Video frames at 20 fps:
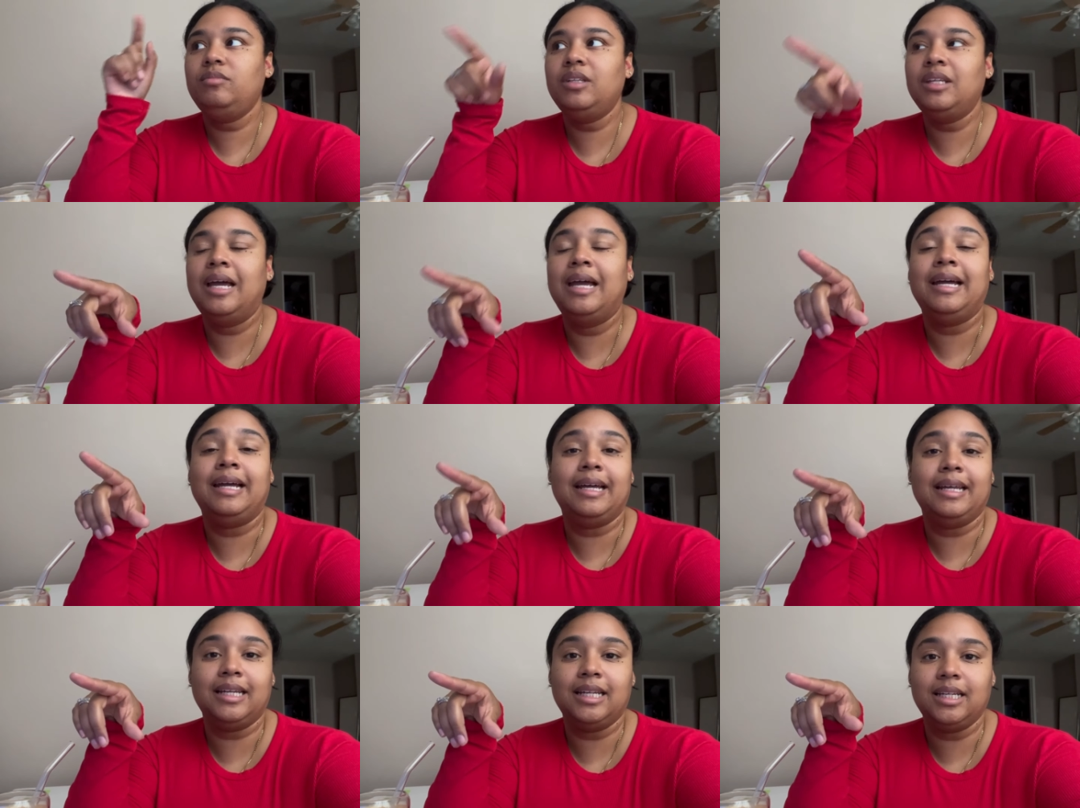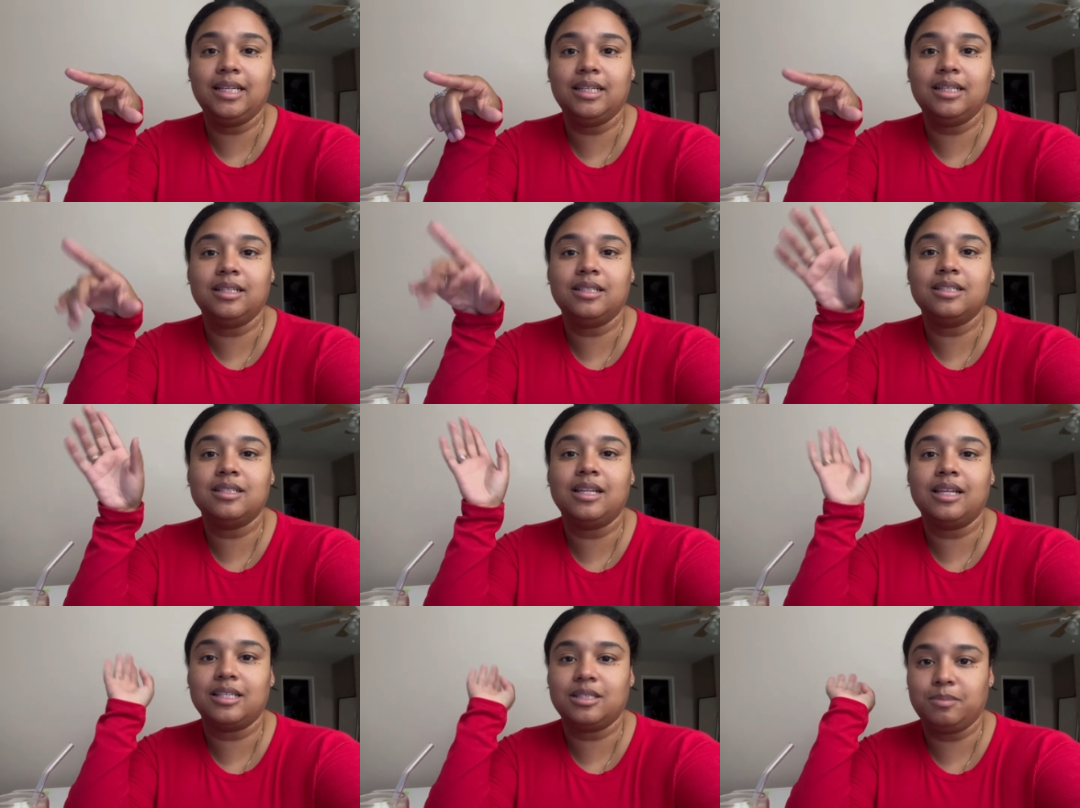I had eaten
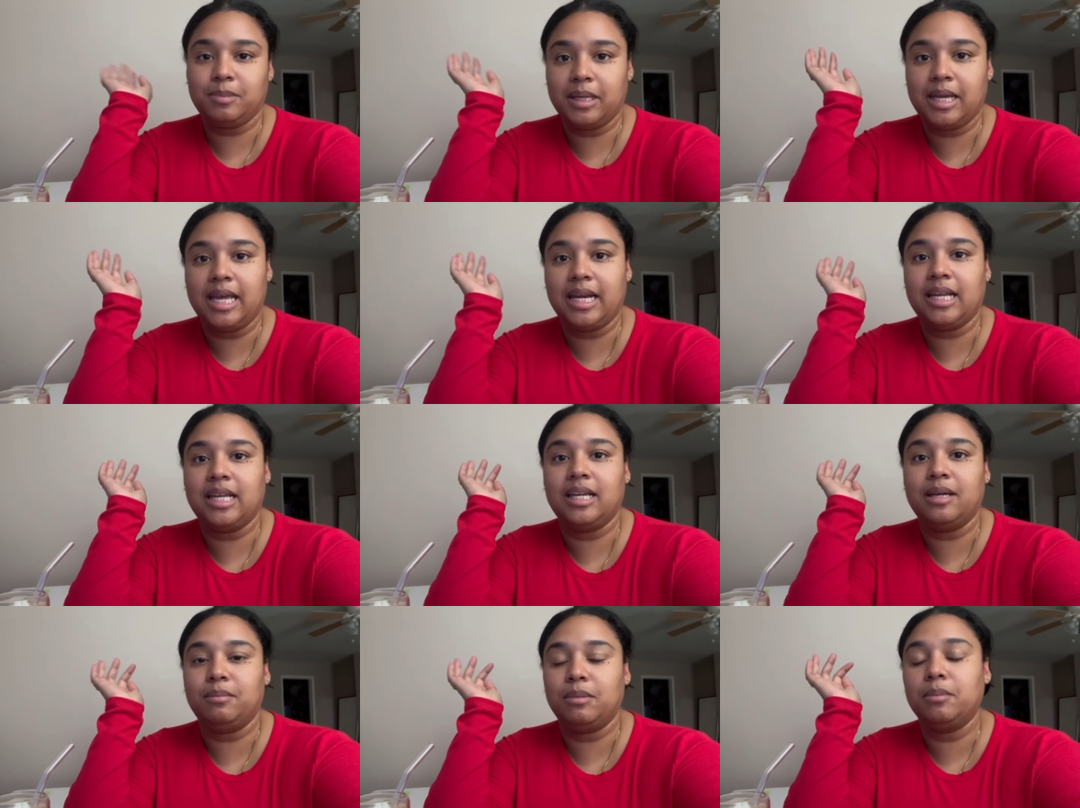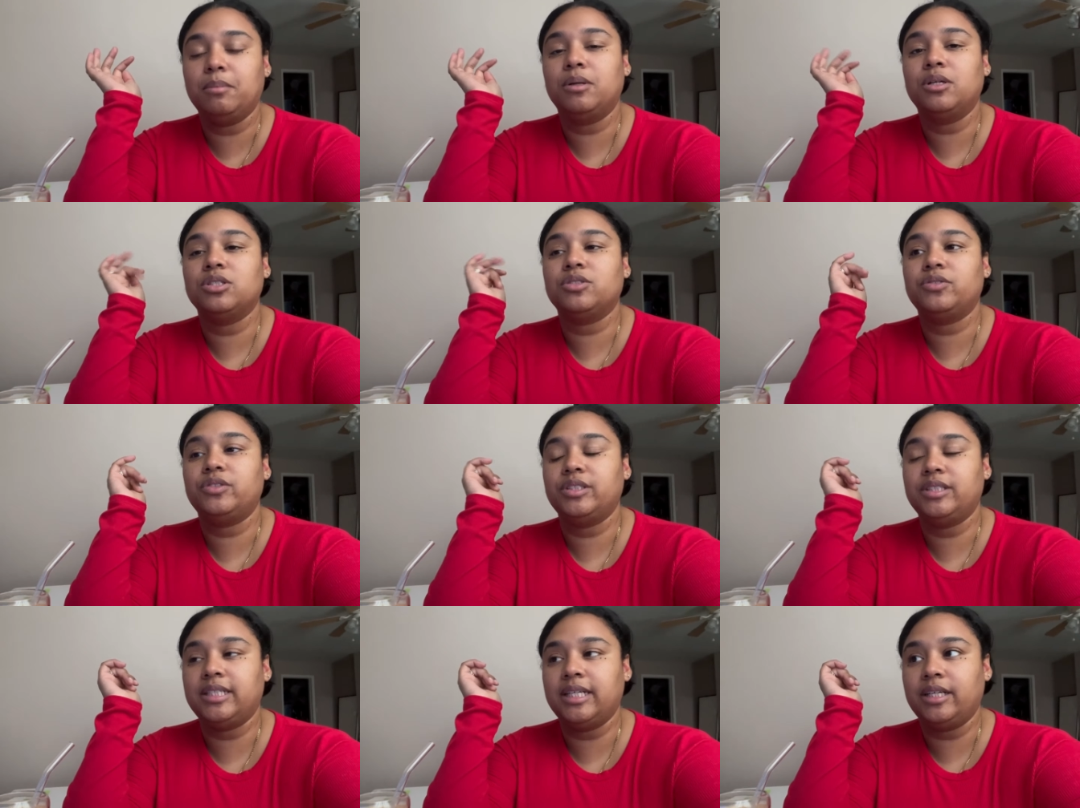like spaghetti and meatballs
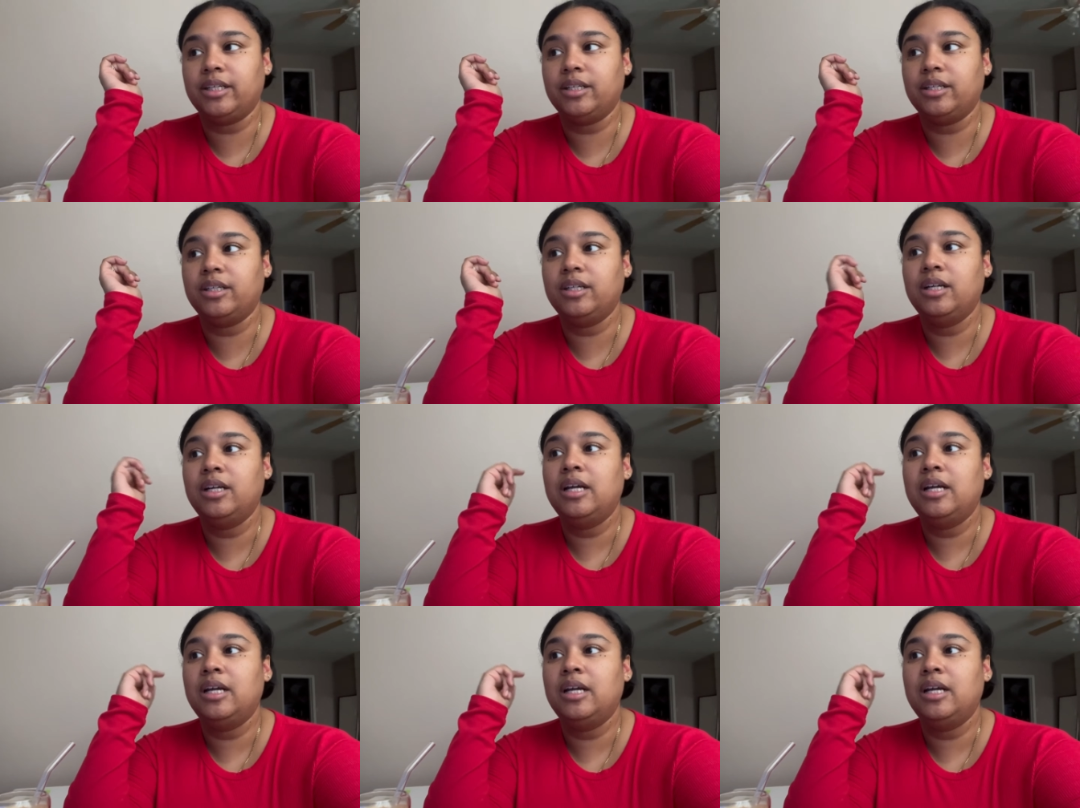for dinner.